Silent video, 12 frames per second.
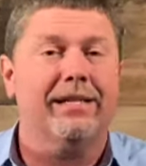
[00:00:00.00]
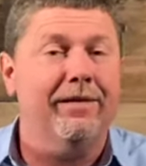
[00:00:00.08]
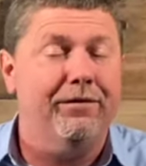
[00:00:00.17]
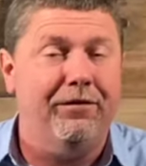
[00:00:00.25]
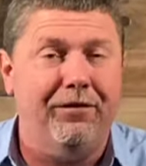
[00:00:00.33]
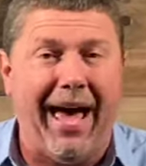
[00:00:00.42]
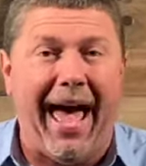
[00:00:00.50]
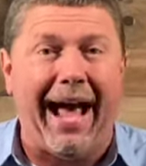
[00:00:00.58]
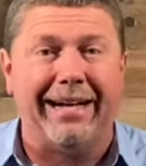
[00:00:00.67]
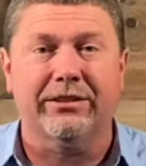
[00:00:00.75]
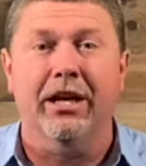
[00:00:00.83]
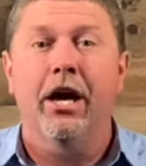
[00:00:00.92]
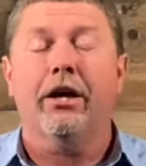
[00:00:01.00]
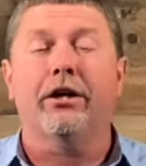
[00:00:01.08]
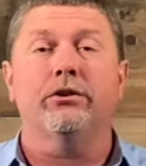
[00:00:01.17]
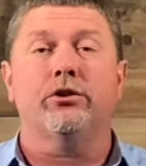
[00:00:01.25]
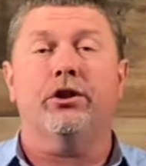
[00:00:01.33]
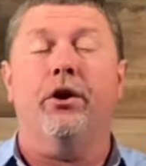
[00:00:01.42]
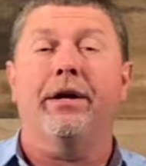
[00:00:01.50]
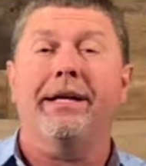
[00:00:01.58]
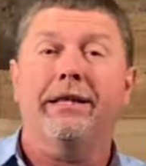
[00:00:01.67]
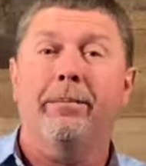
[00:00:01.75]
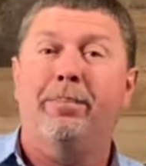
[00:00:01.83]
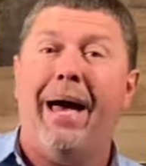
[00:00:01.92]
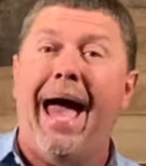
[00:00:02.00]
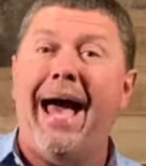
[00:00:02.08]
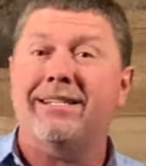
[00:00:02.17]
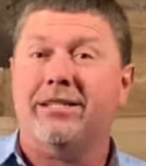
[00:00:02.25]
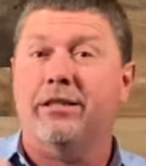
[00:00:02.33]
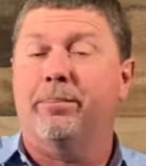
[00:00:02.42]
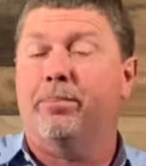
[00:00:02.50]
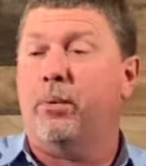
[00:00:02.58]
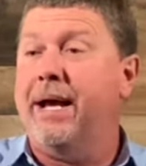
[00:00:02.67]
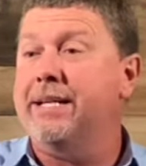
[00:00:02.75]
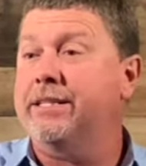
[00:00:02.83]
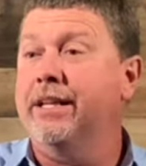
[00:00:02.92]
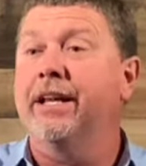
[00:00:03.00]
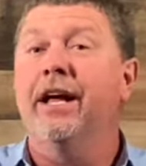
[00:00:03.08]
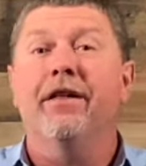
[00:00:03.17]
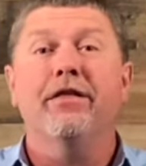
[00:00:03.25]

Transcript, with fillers: and facts concerning the past, the present,